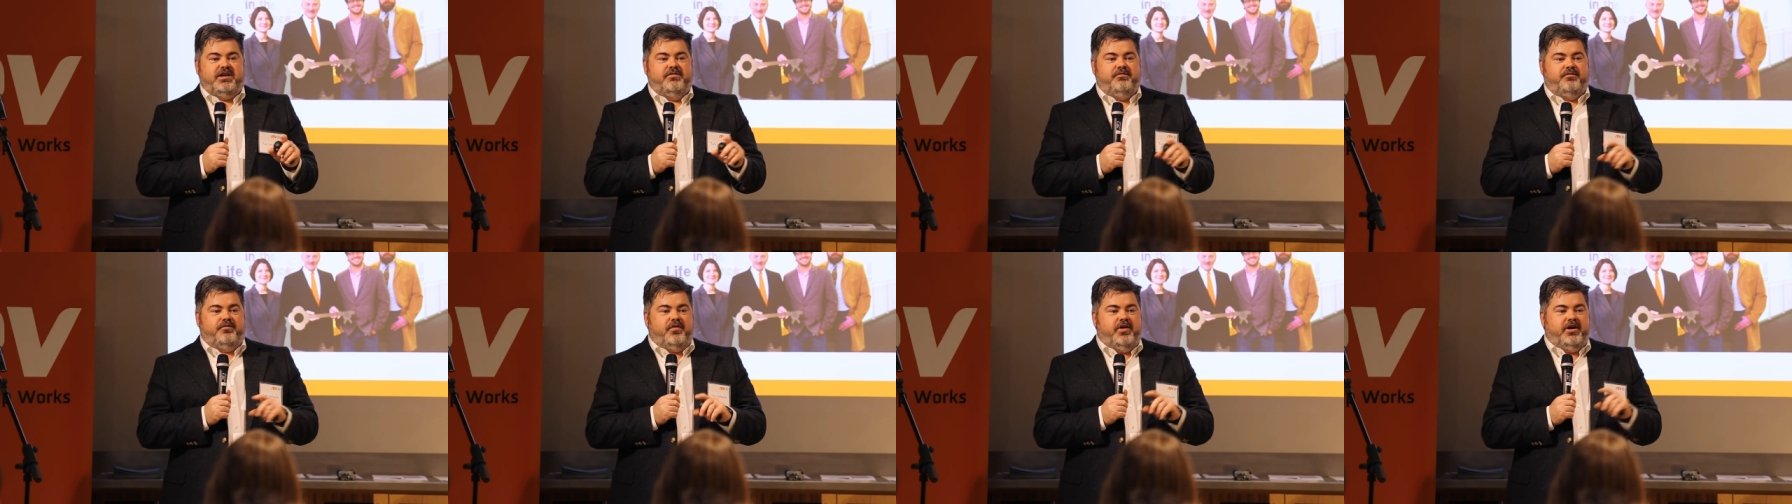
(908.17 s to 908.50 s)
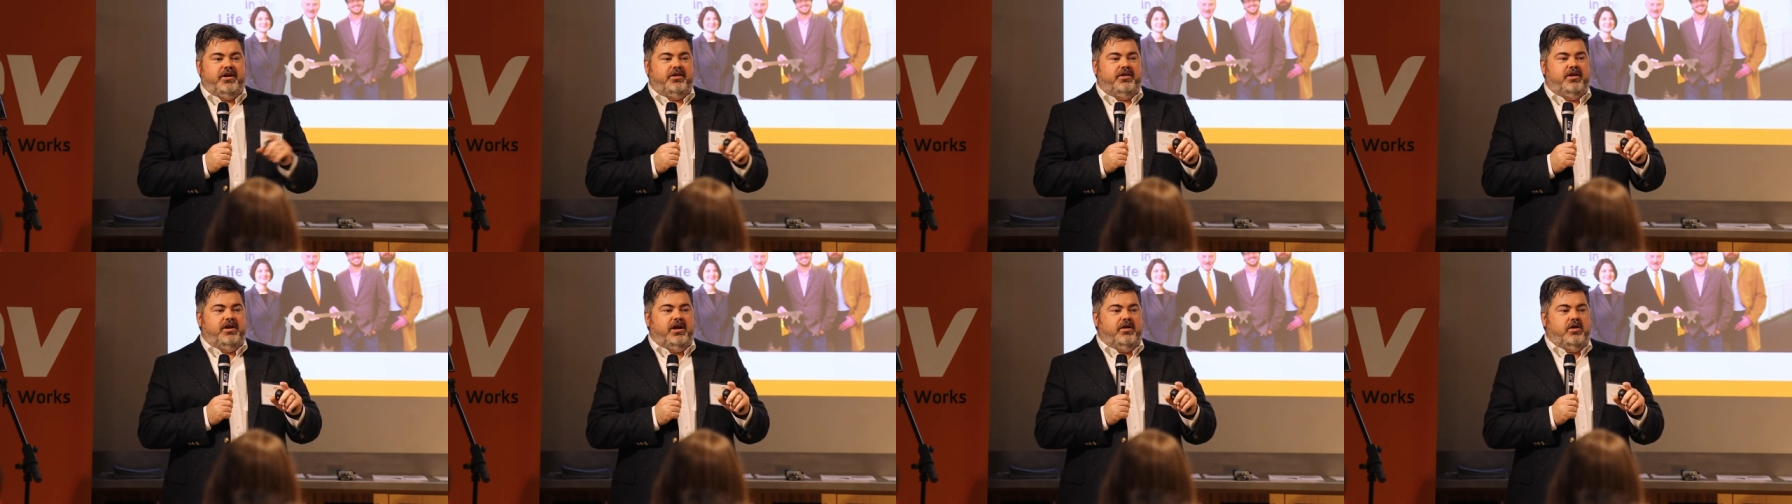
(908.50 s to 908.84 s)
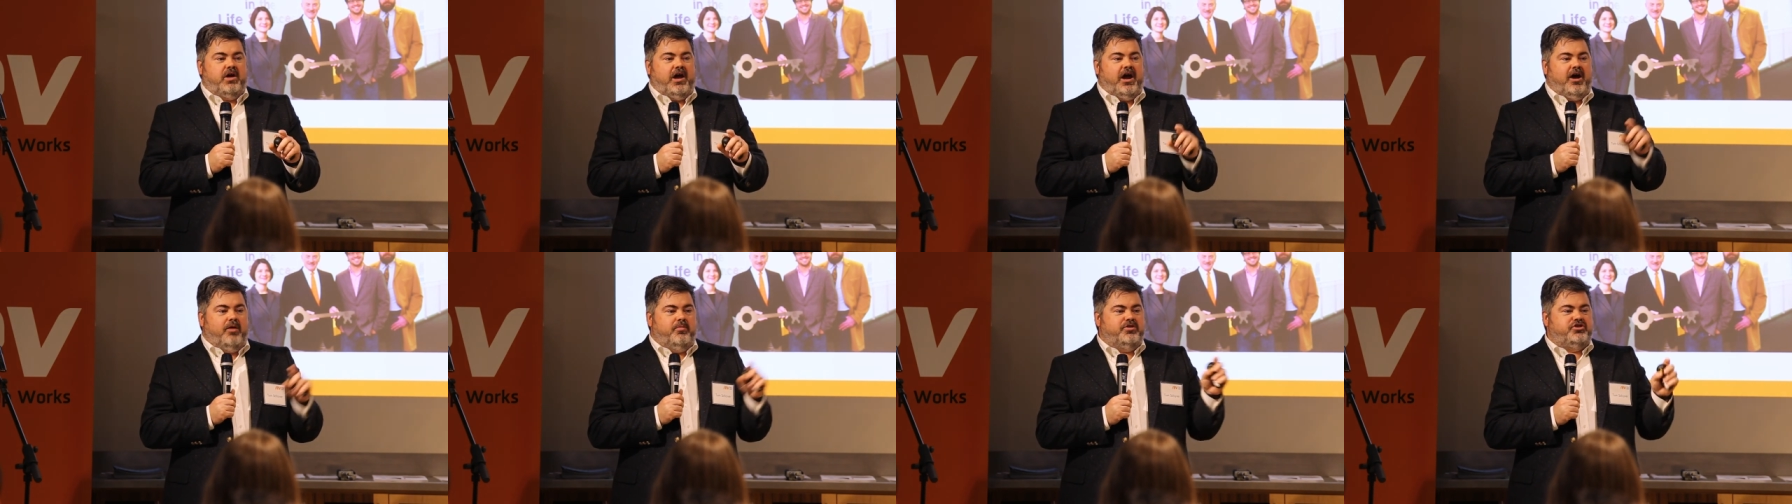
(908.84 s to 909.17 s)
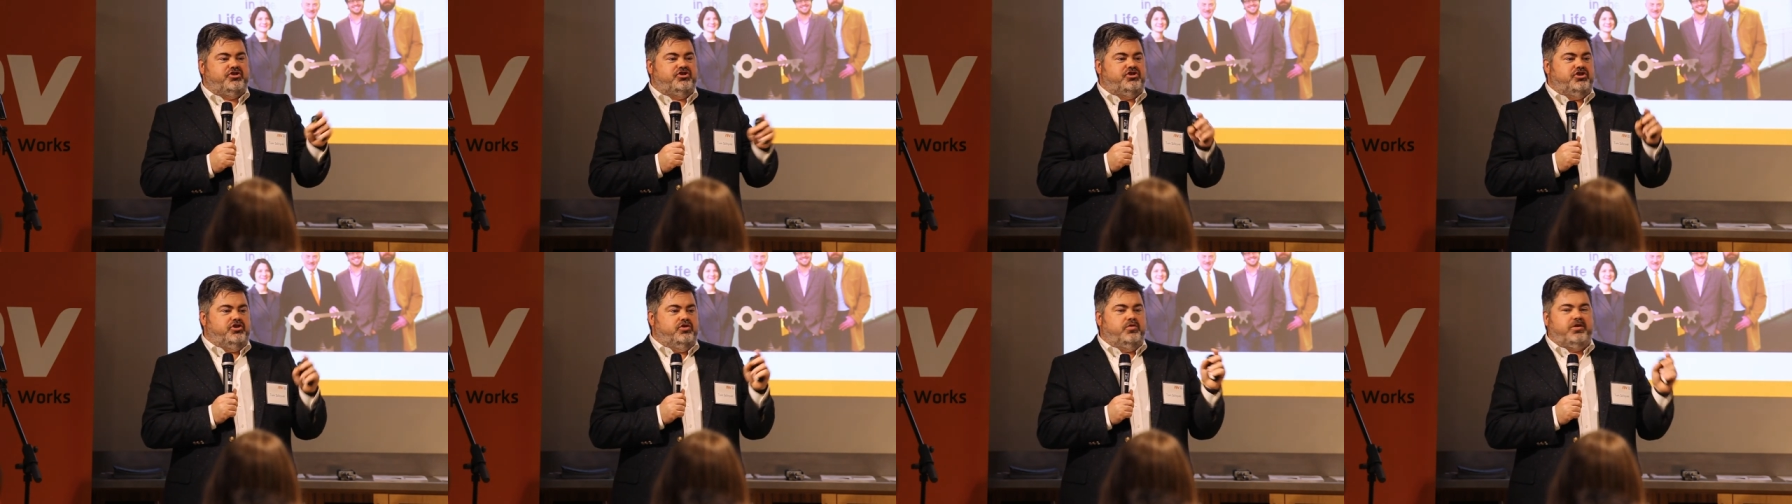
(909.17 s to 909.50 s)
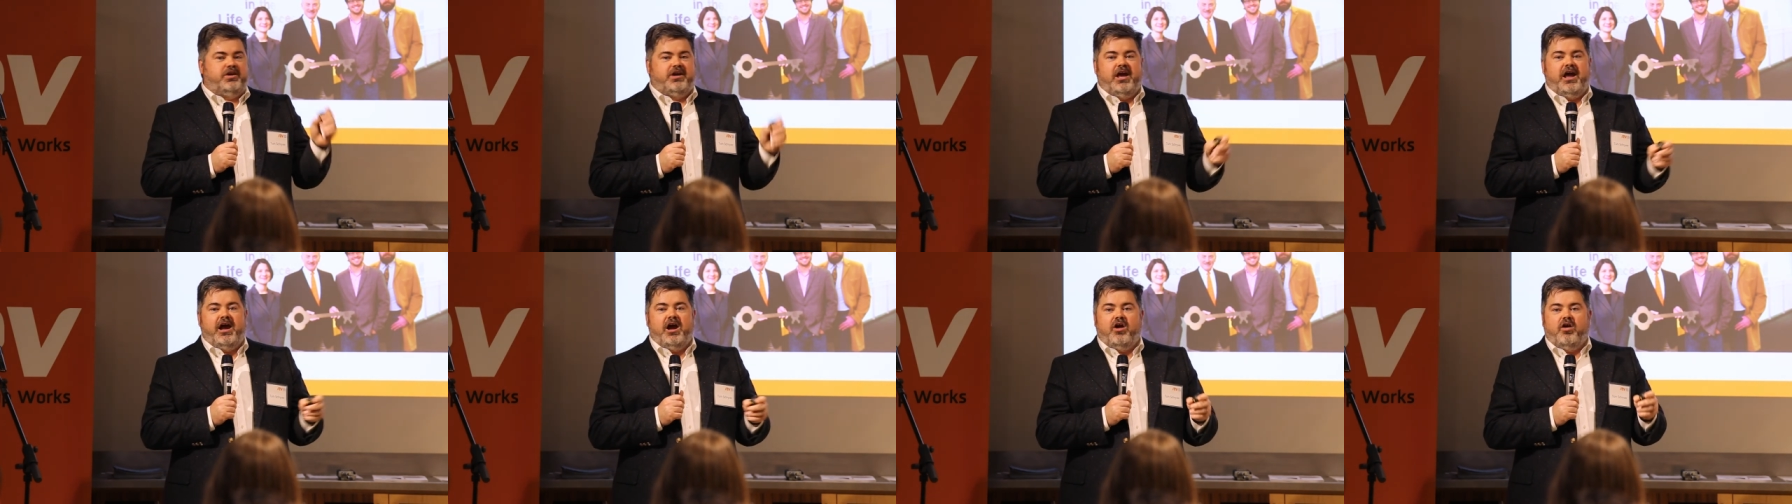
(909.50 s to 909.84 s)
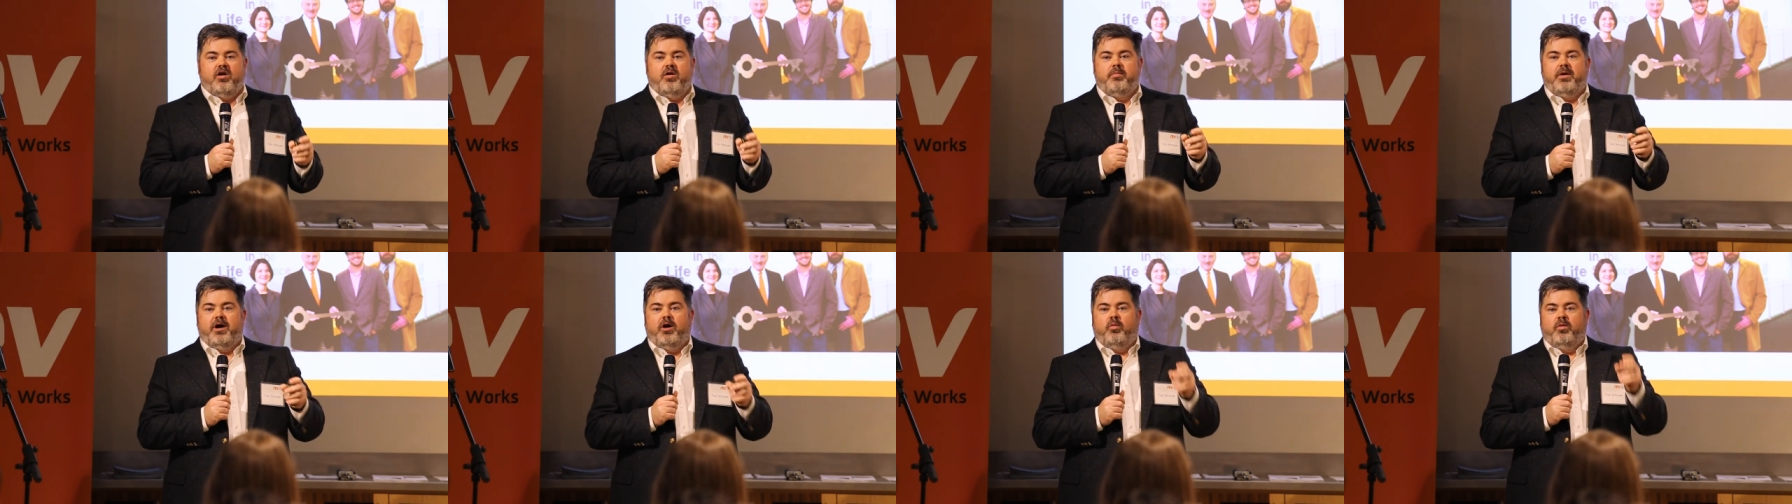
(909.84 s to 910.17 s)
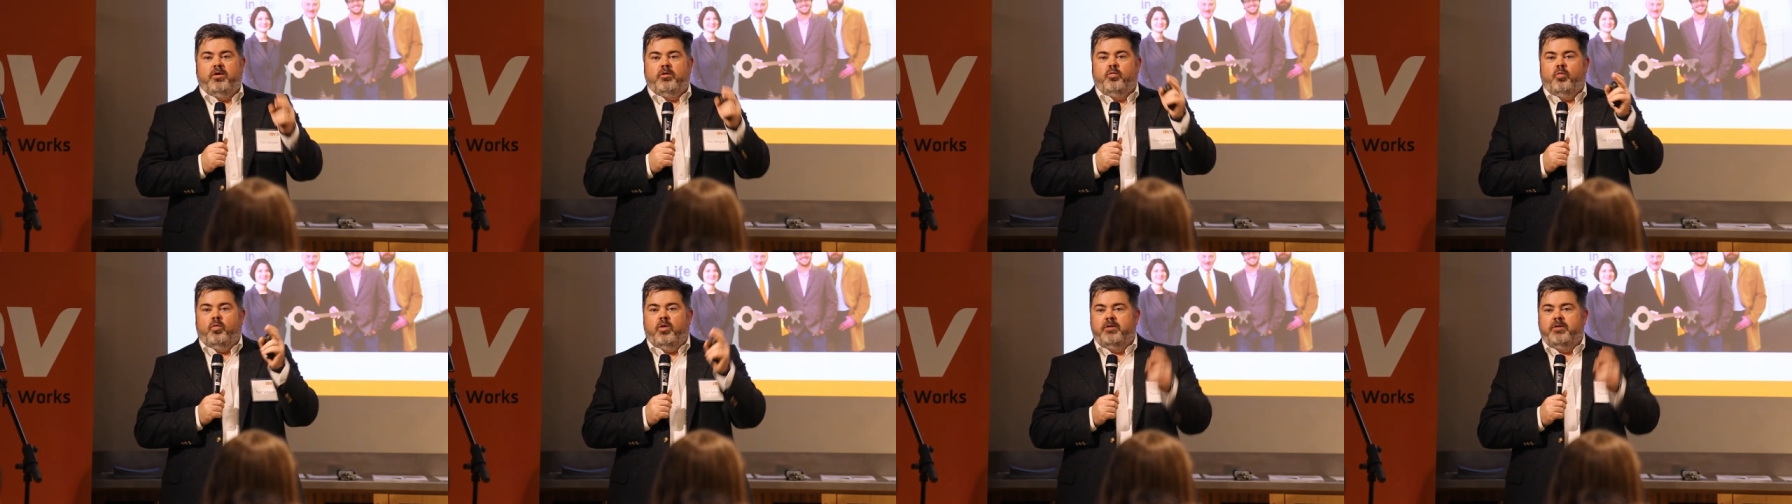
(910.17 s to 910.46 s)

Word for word: And frankly, how much do you care about when